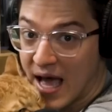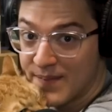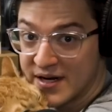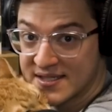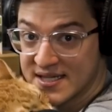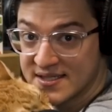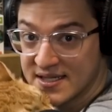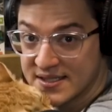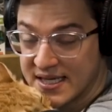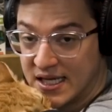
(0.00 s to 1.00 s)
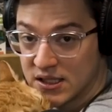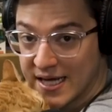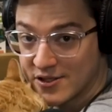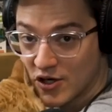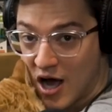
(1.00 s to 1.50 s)
app in existence, Key
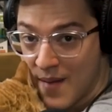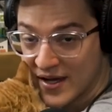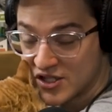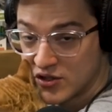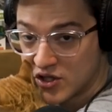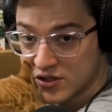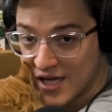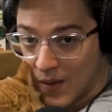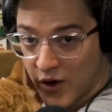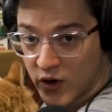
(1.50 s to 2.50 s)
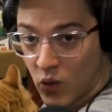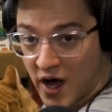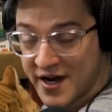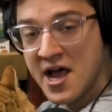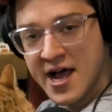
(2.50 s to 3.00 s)
Collector Comics. Use code
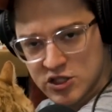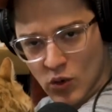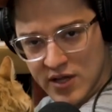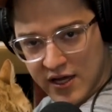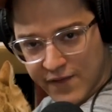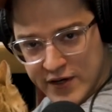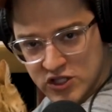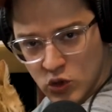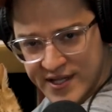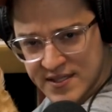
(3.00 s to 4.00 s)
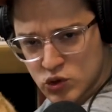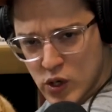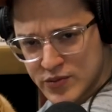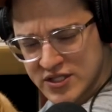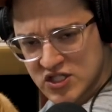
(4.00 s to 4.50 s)
TOM101 to unlock a free two week
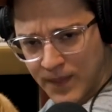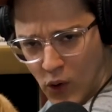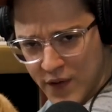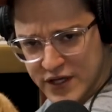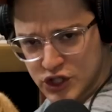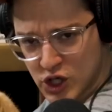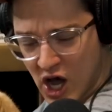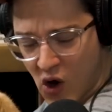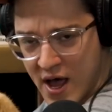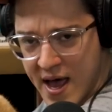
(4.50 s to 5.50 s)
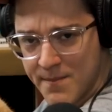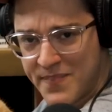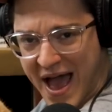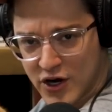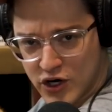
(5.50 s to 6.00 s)
subscription, support the show,
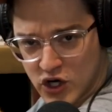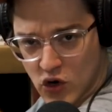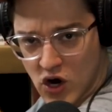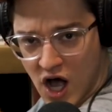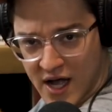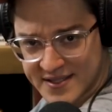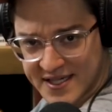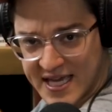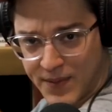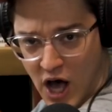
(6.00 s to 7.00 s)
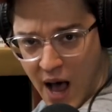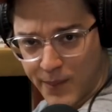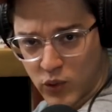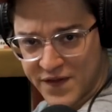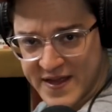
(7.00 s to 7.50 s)
better your hunt, keep
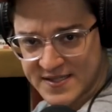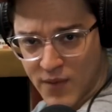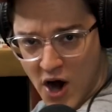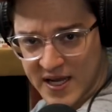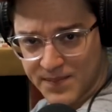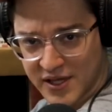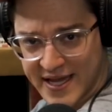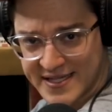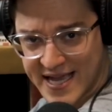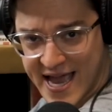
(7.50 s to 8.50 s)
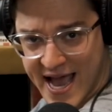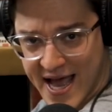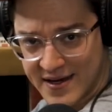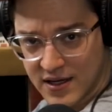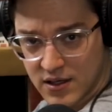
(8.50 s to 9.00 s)
up with this marketplace,
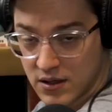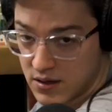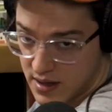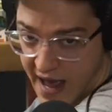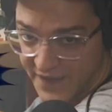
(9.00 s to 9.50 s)
and at